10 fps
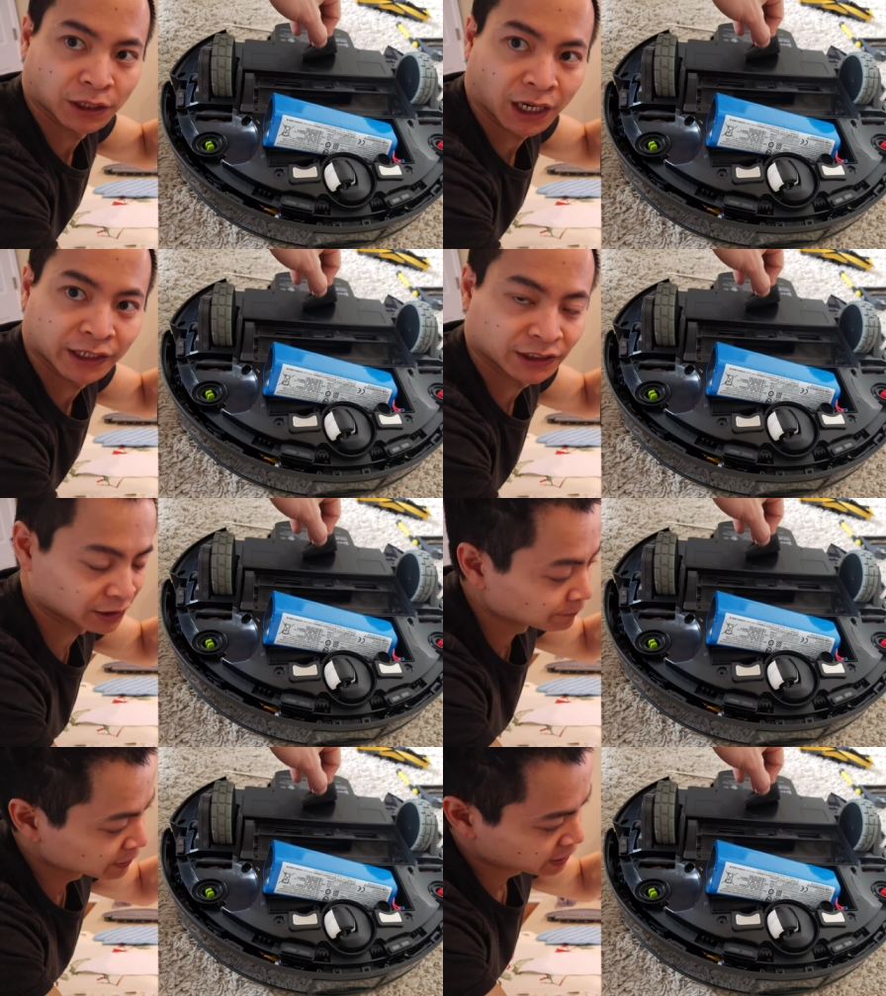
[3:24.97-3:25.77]
behind
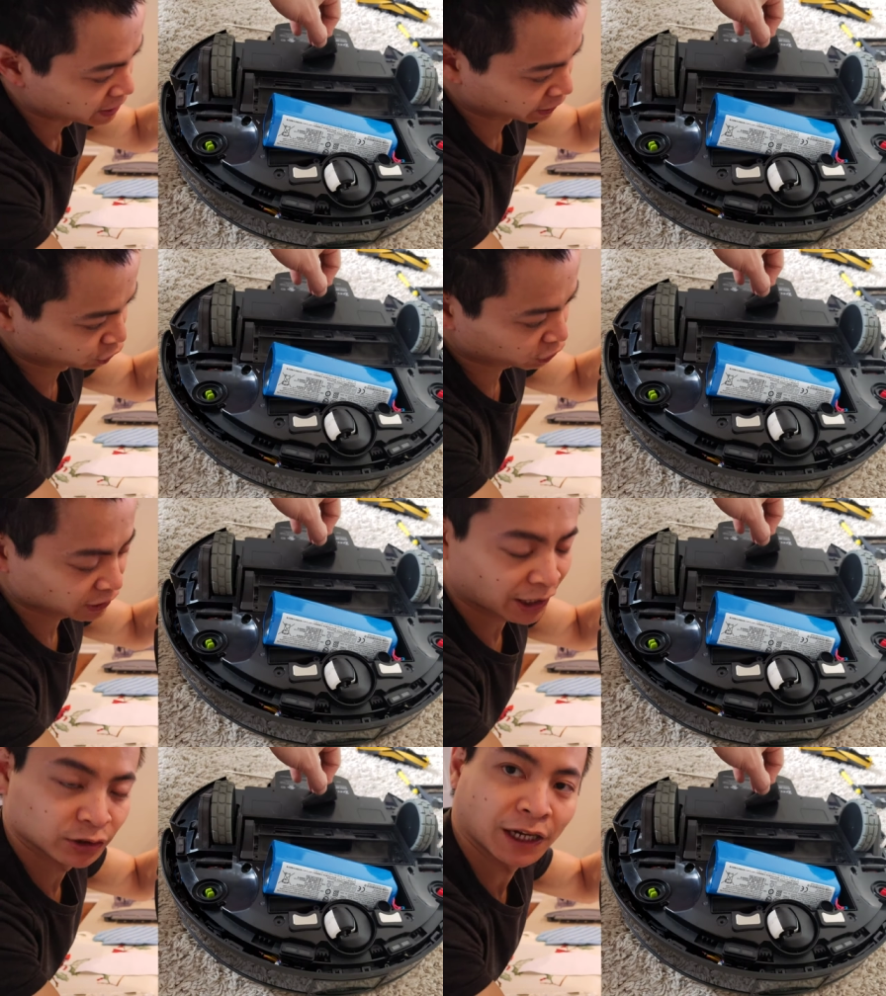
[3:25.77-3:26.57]
it. It's
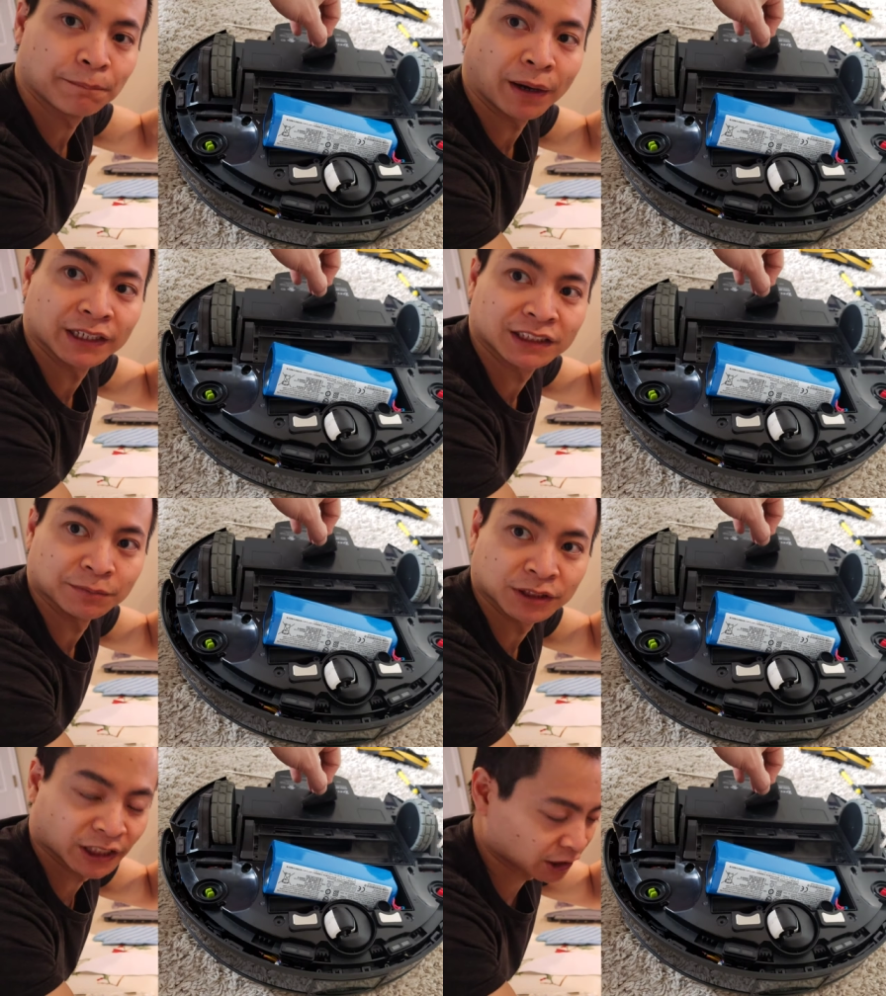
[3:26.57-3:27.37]
just held on by
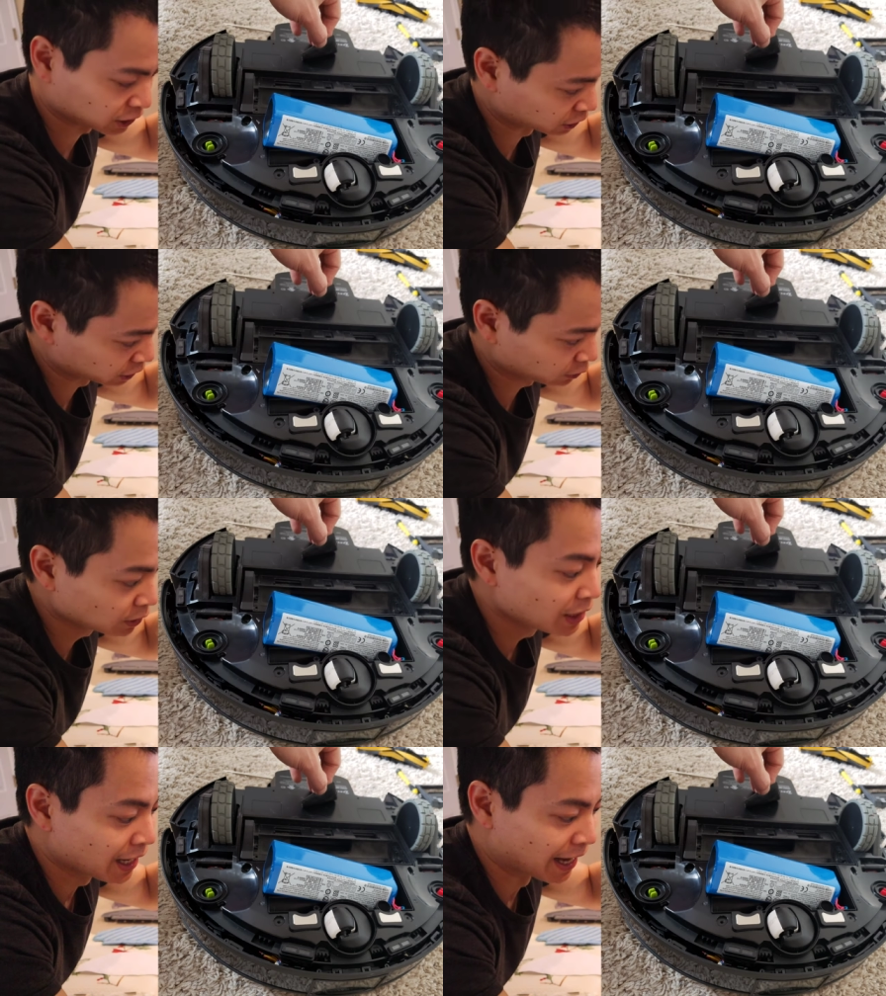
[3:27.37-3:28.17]
some sticky glue,
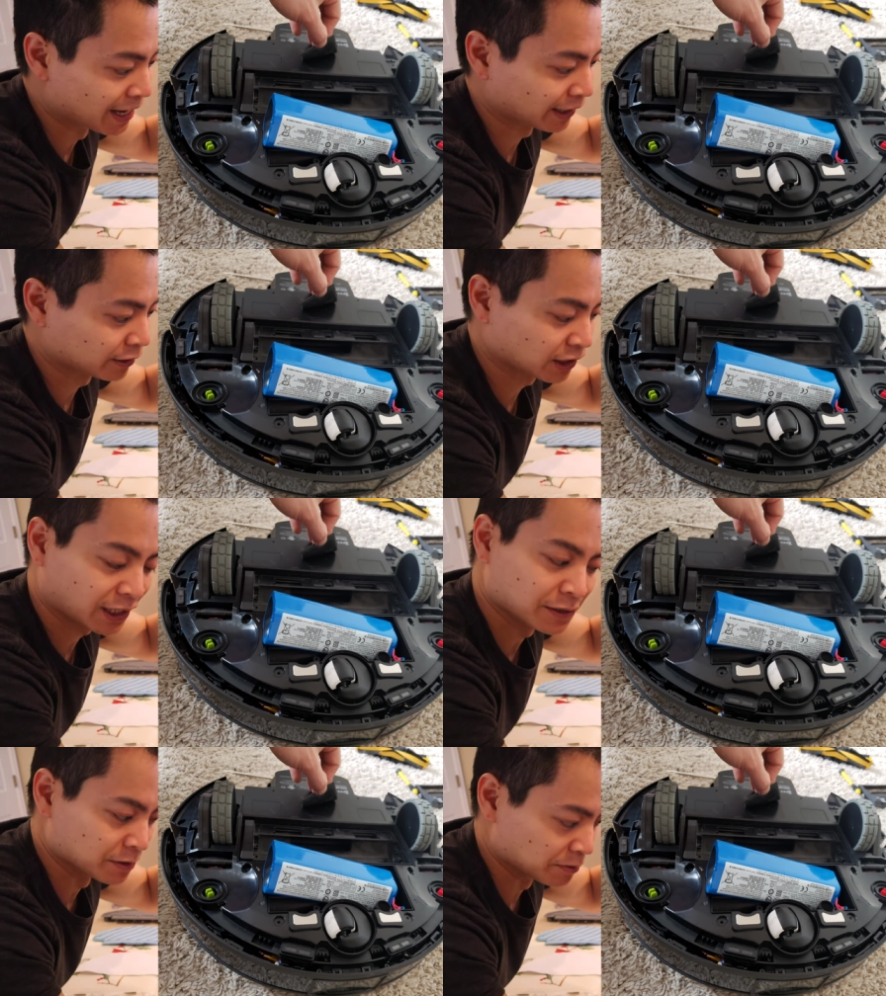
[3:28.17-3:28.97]
and I
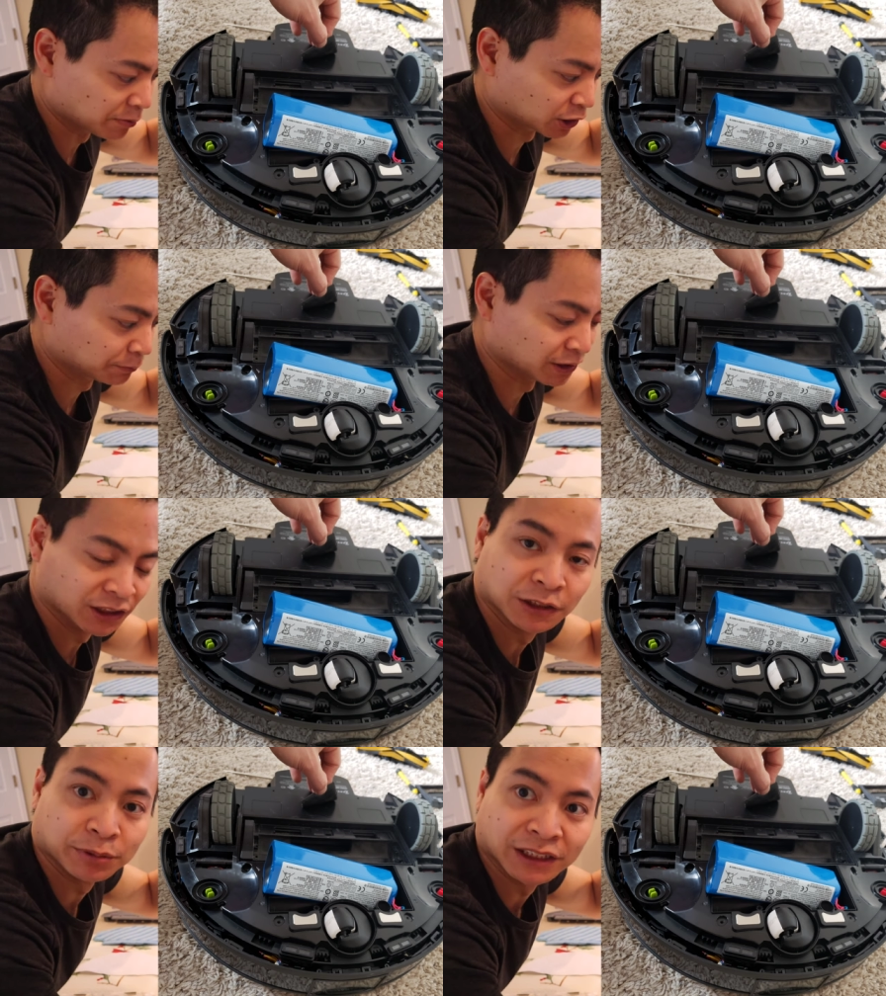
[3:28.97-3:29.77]
thought it could be
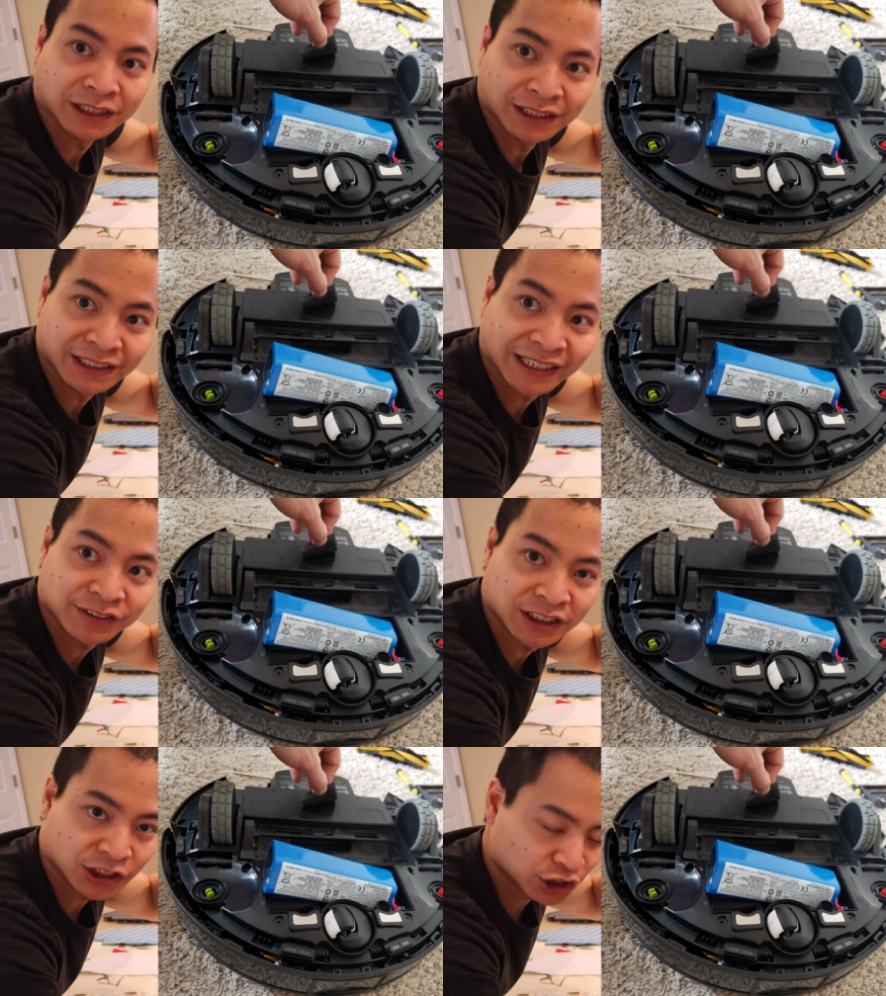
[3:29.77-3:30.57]
either be an
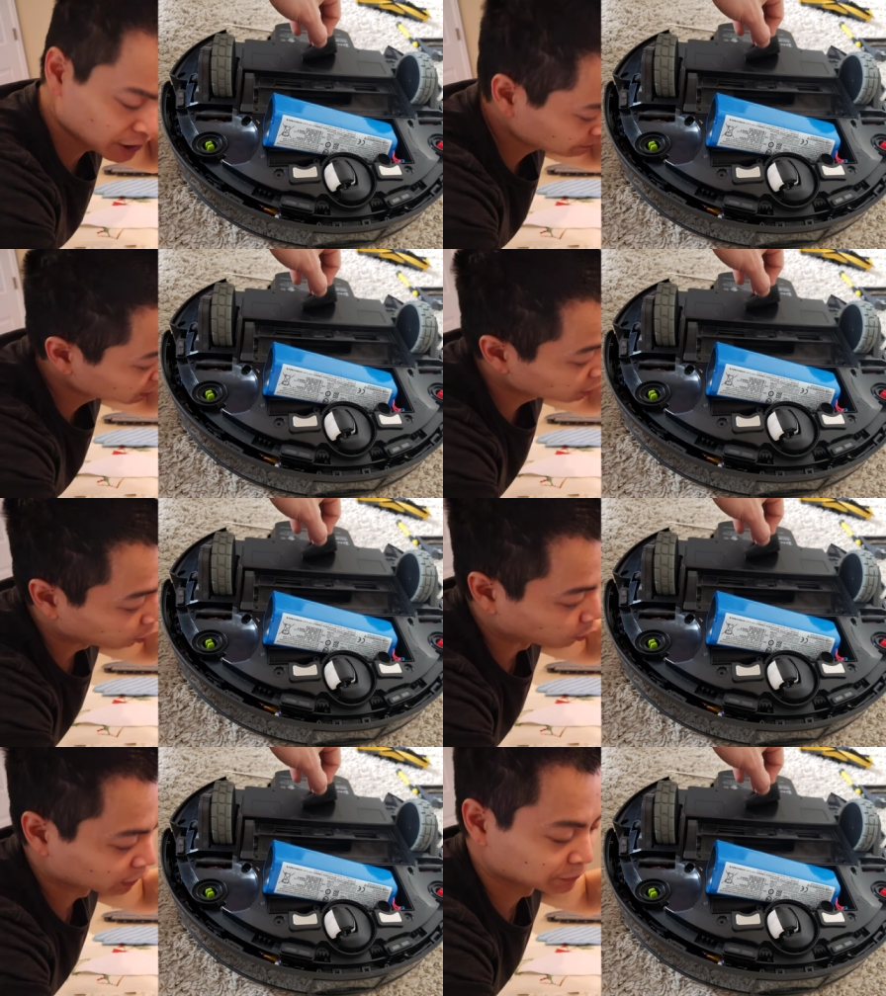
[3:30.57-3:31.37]
NFC chip
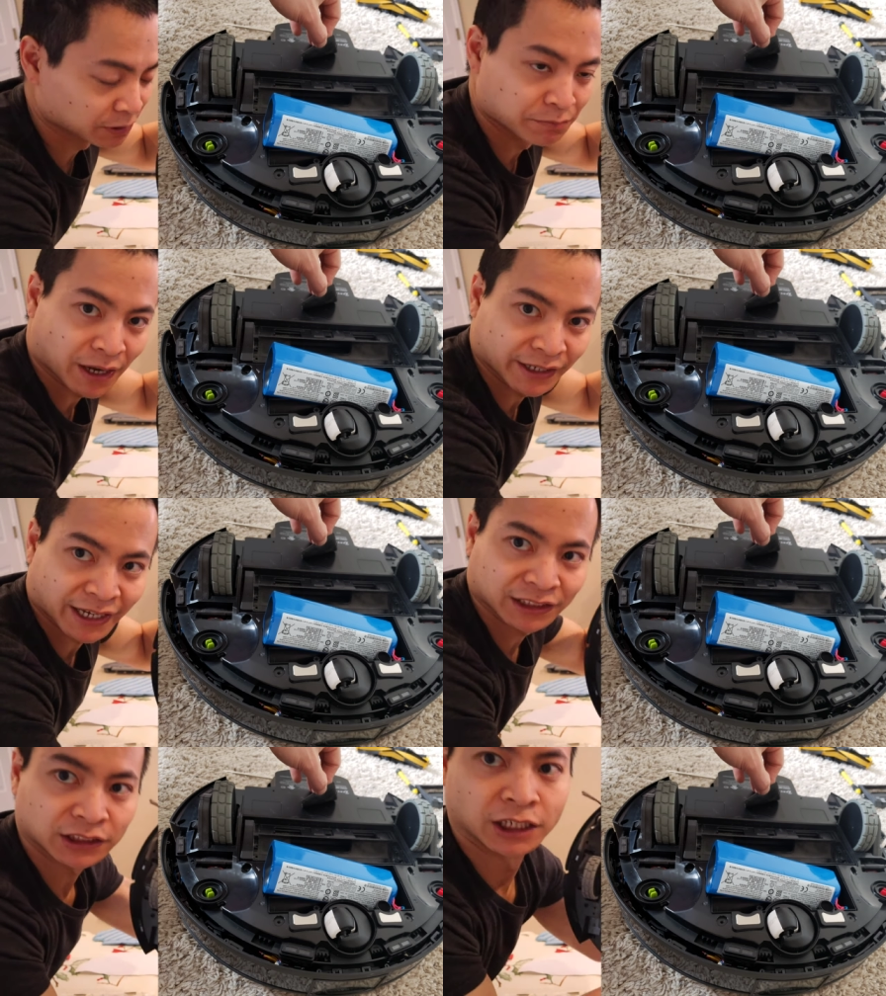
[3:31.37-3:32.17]
or it can be
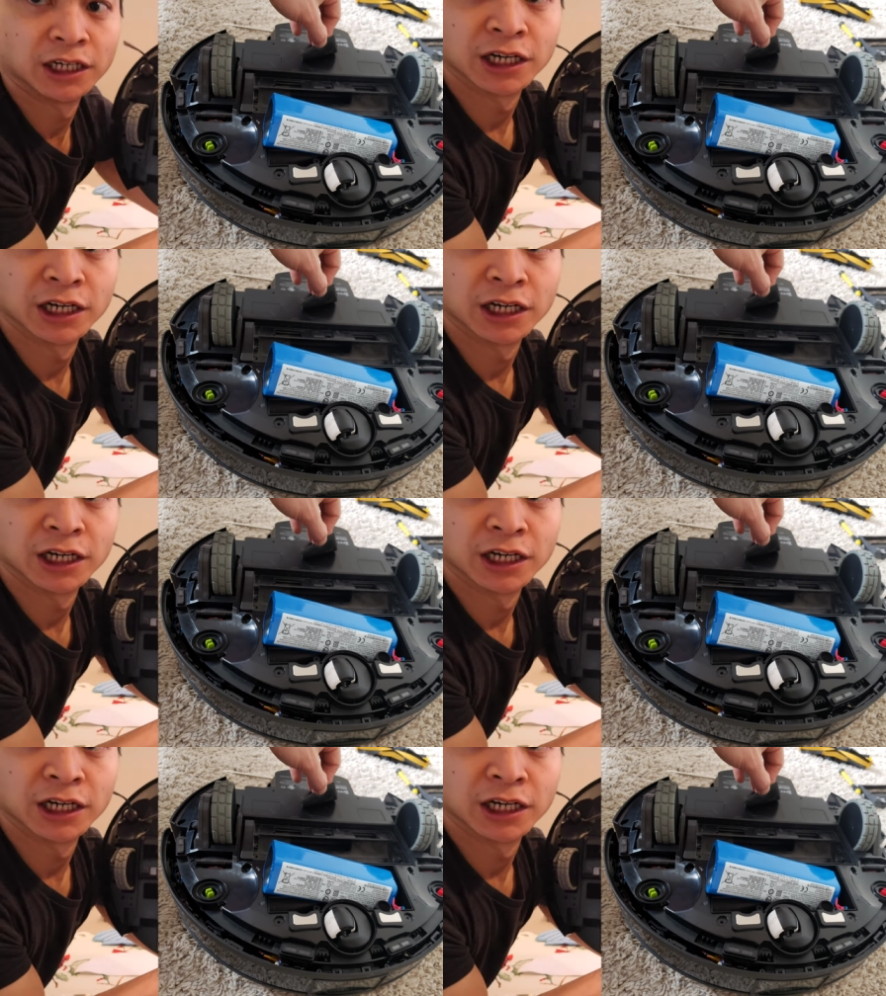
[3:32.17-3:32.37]
magnetic.